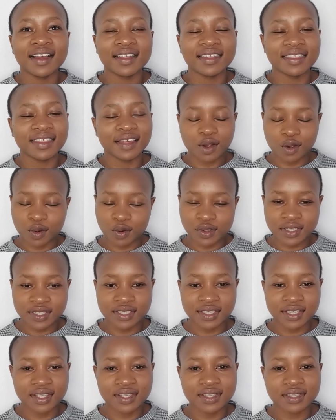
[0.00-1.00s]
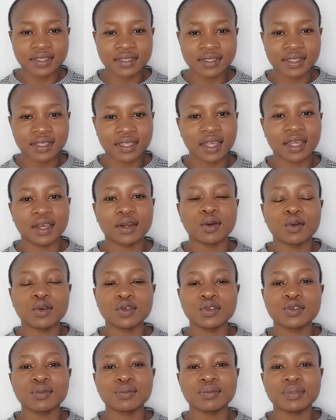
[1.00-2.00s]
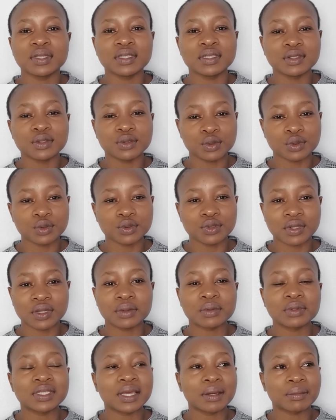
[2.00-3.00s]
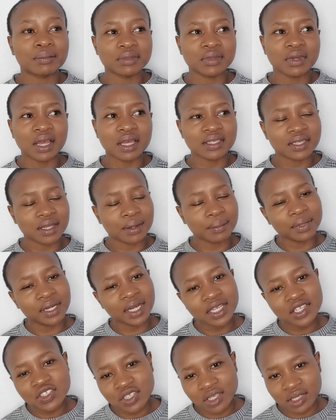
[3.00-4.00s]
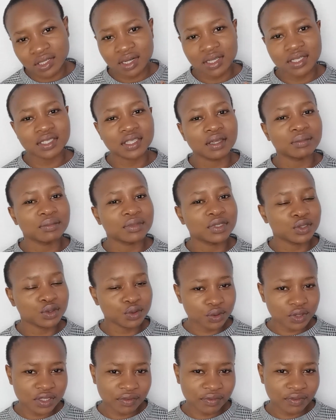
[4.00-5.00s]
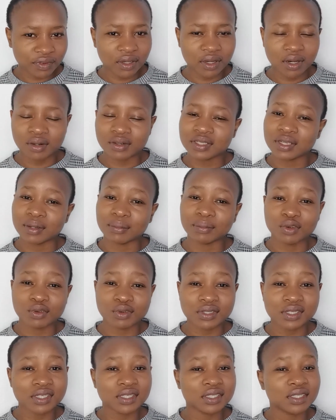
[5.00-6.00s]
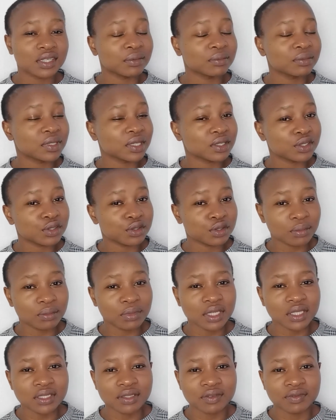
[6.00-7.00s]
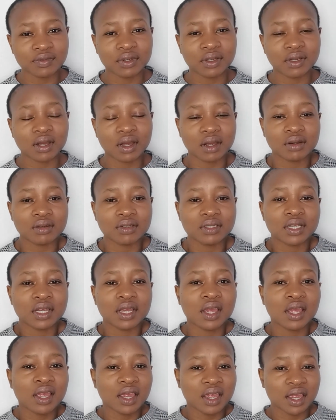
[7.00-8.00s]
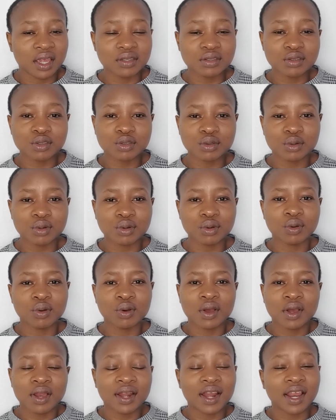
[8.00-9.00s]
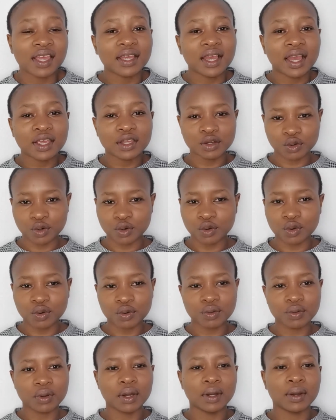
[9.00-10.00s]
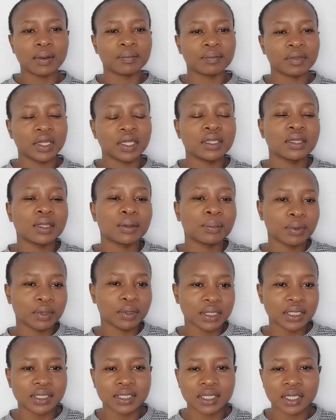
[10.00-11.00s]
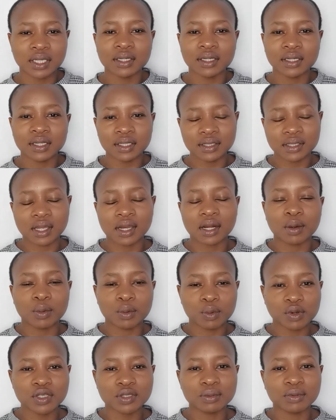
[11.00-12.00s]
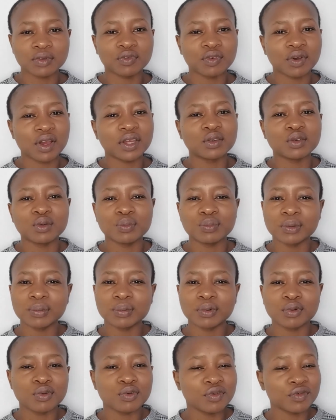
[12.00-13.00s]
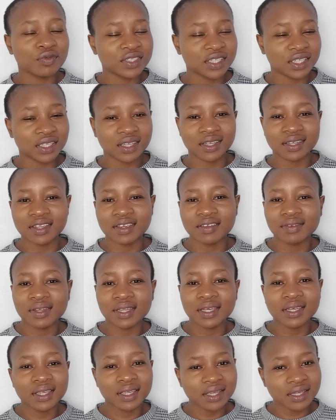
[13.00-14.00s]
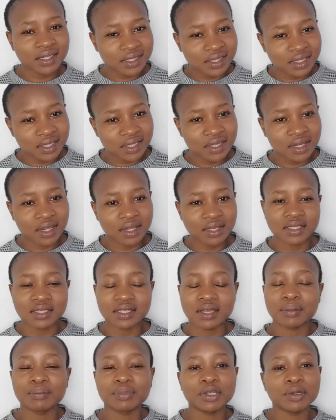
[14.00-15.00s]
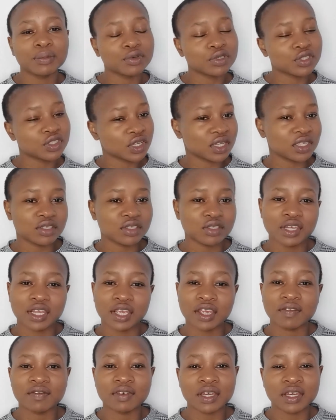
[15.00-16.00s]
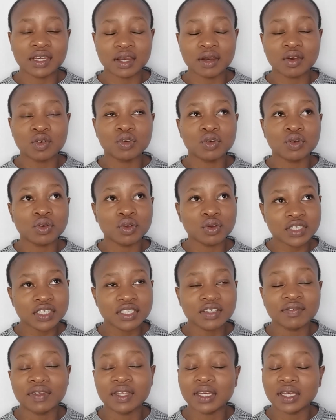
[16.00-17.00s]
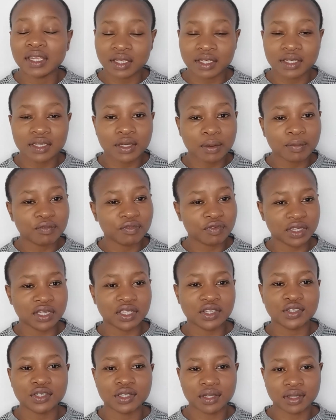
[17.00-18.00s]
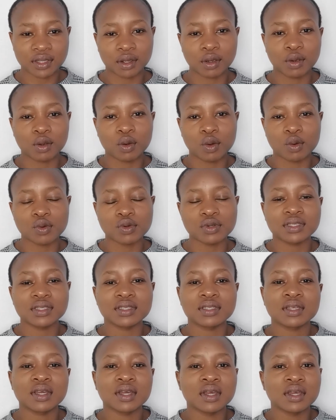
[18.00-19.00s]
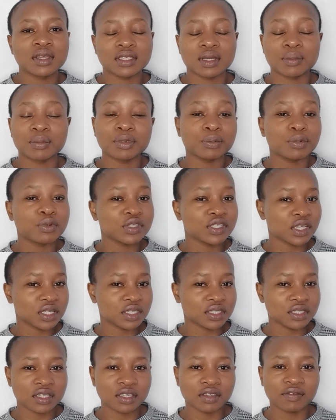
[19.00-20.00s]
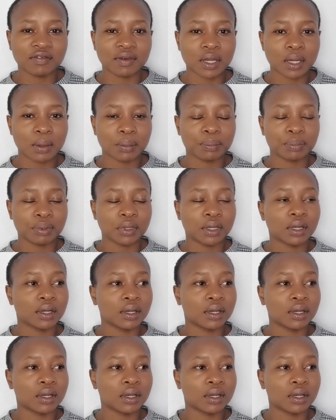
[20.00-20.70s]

the courses can also be so some lecturers can be so difficult, some courses can be extremely difficult. And so like I know in the polytechnic that I was before, I know people who've taken even 8 years. Some people just not even end up finishing the course. Some people just give up